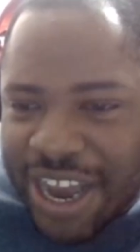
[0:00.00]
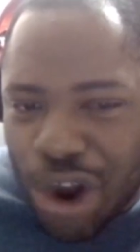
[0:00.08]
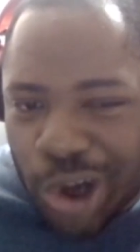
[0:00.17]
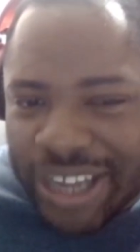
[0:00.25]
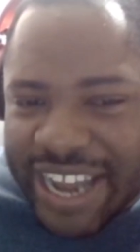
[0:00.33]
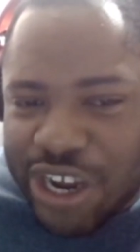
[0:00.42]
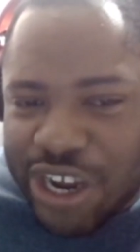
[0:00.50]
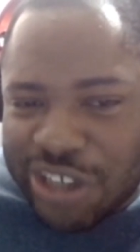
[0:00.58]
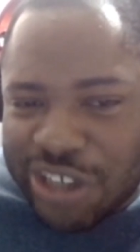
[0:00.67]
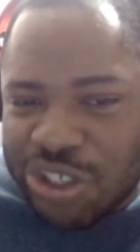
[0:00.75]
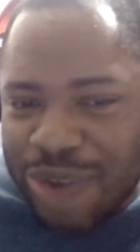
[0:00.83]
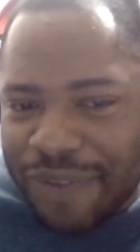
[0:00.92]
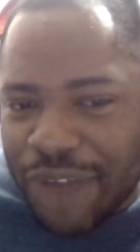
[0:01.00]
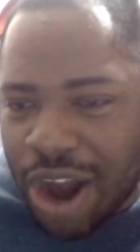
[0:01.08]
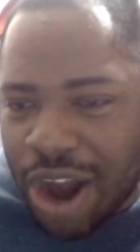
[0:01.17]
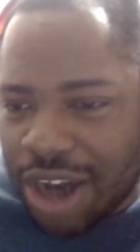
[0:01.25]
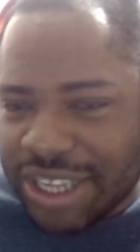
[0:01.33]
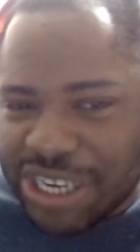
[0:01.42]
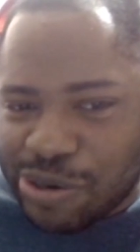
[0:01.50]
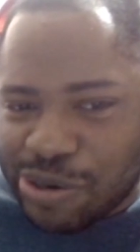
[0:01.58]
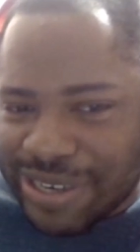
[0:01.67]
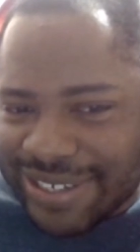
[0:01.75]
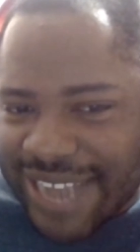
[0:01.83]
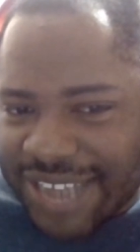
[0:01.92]
Or like girls who have the Harley
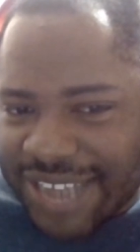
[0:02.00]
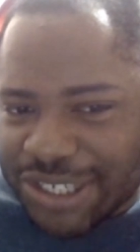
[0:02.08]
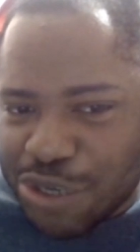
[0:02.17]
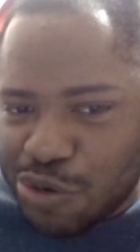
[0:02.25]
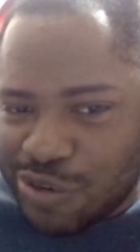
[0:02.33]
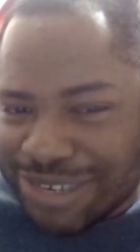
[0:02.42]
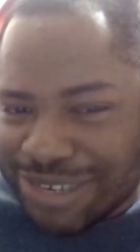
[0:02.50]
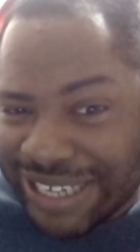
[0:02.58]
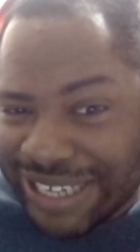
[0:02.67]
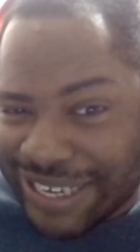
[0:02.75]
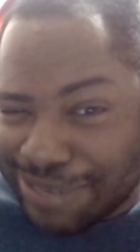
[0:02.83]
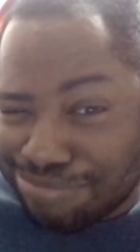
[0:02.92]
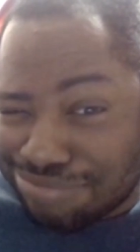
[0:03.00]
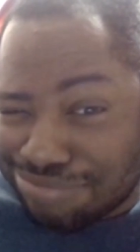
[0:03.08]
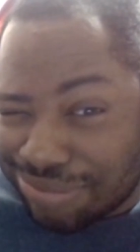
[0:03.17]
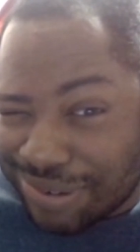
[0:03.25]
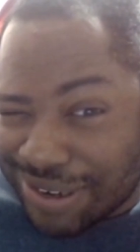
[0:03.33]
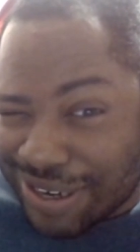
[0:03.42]
Quinn tattoo, and I'm like, bro,